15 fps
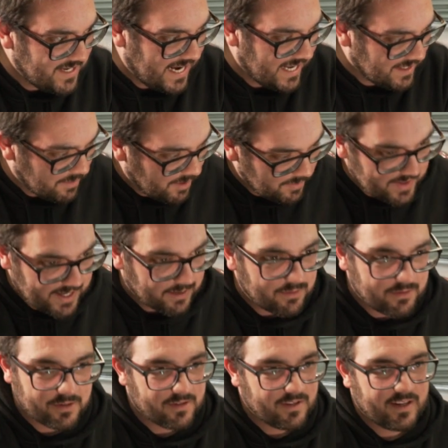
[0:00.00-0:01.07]
at the moment that'll
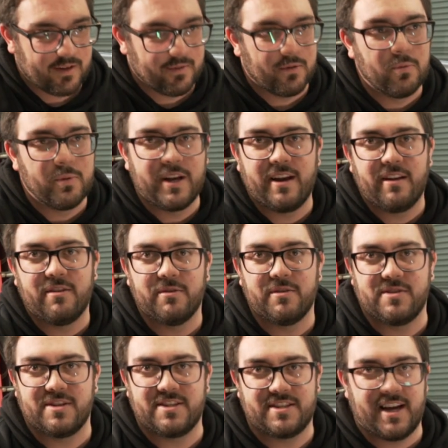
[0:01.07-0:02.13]
do. All we need to do
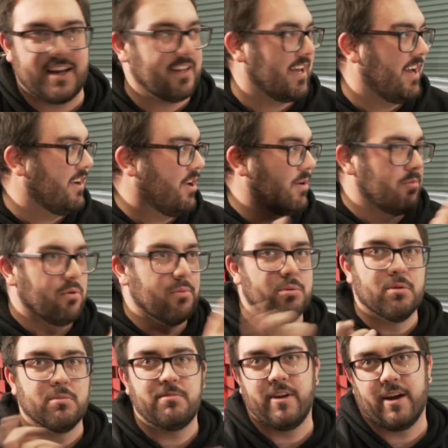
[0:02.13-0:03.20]
is just start the car, go boom
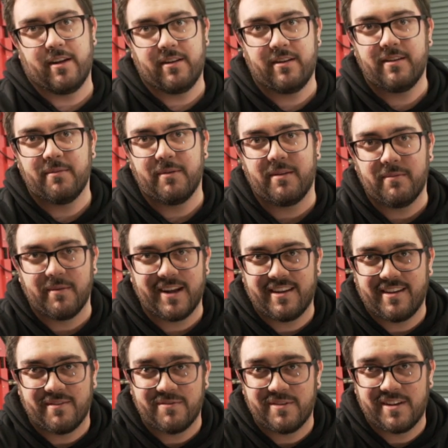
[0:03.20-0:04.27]
boom, done, then we're
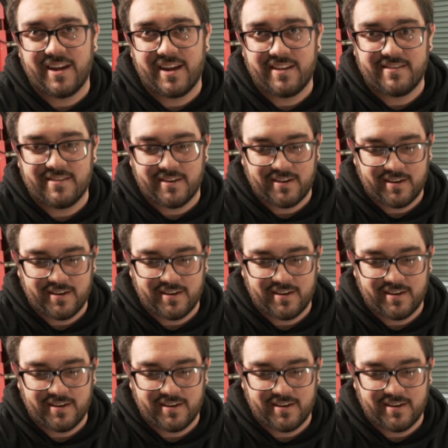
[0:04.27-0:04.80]
done for the day. So